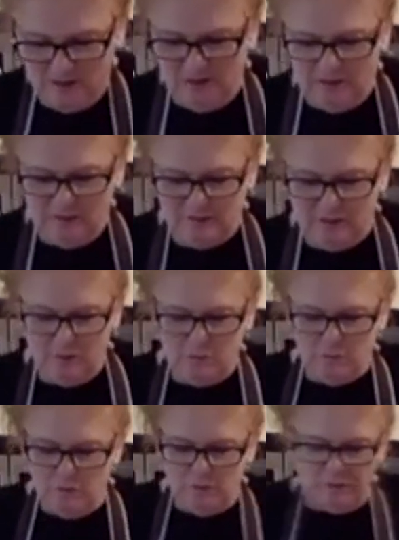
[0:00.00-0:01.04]
So
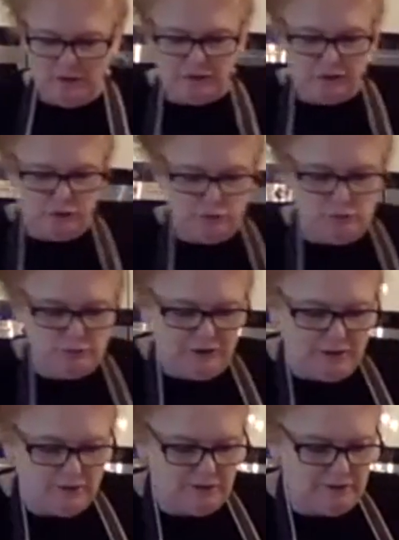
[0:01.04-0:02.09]
once that's cooled
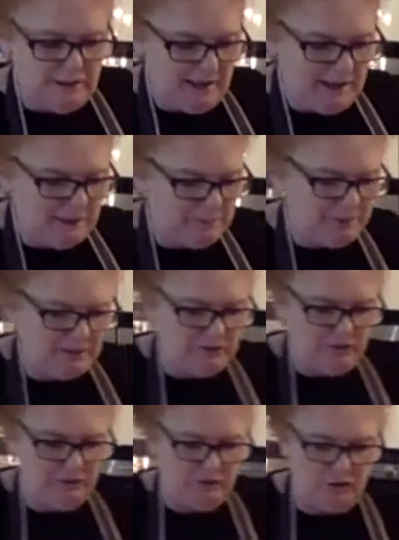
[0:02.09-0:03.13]
down and you're happy it's
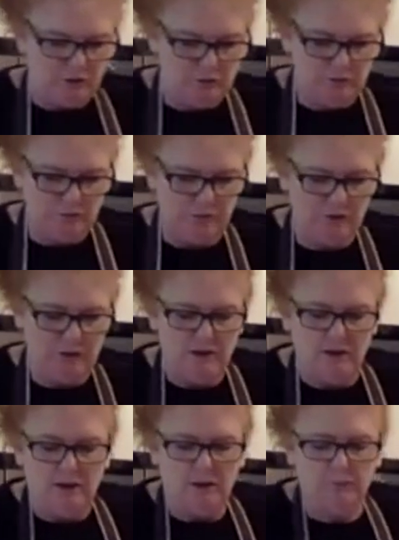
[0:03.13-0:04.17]
dissolved,
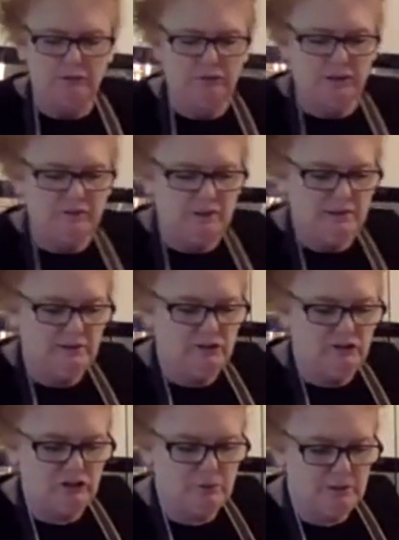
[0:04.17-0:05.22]
I'm just giving it a little
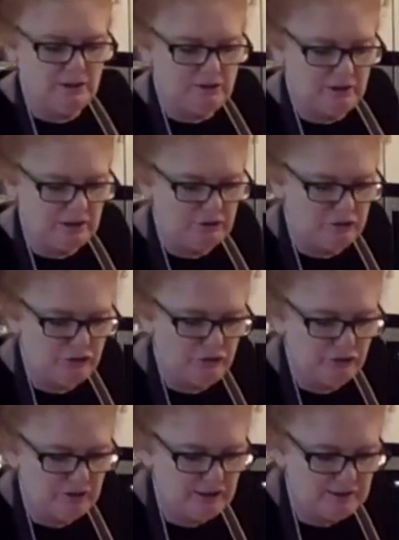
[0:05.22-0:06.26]
shimmy because I can just
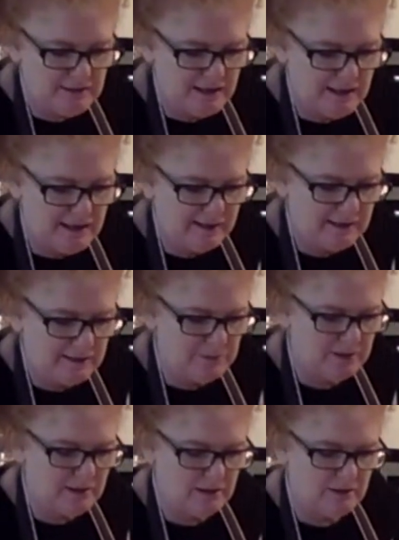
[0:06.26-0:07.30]
see a tiny bit
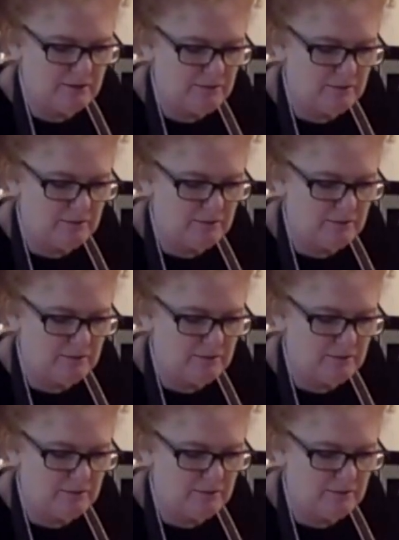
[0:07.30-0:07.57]
there.